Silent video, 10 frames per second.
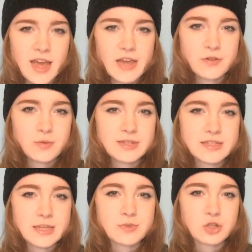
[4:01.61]
Everyone
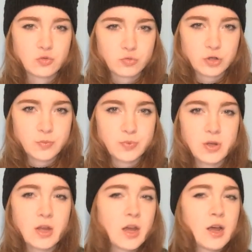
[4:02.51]
seems to group
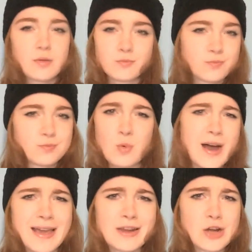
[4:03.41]

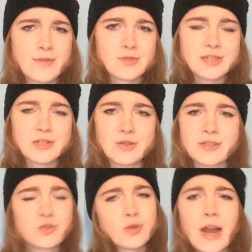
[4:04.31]
YA novels into
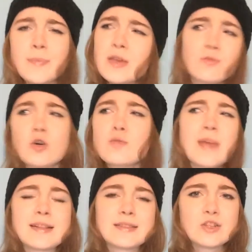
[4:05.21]
this crappy,
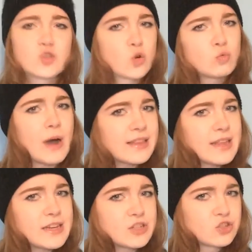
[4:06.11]
romance-y
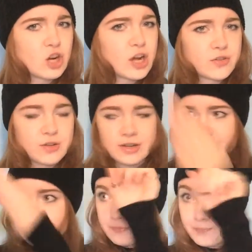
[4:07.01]
Twilight
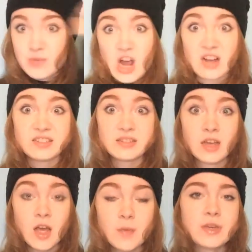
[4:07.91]
genre box,
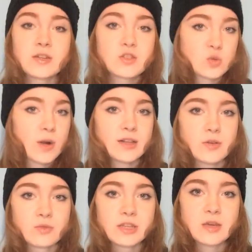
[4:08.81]
because
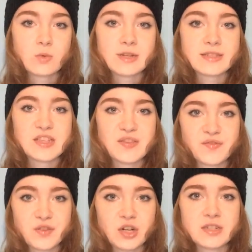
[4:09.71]
Twilight really was the
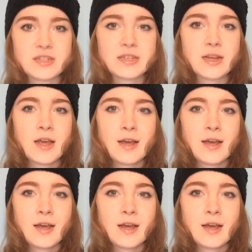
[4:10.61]
first